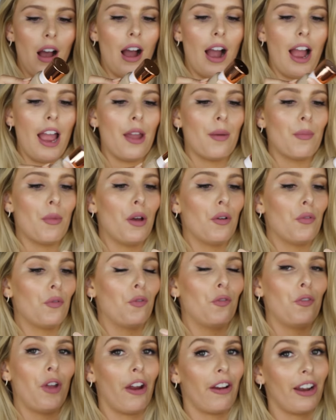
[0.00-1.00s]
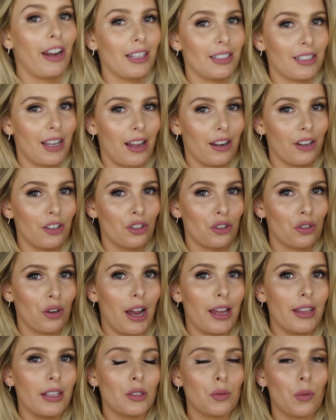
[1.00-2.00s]
I am very excited to
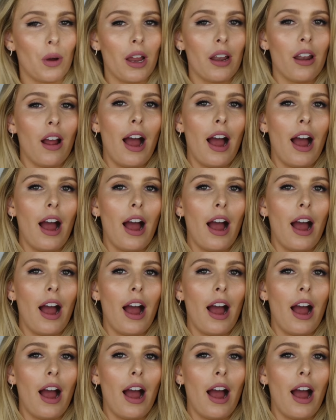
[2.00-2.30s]
try this one.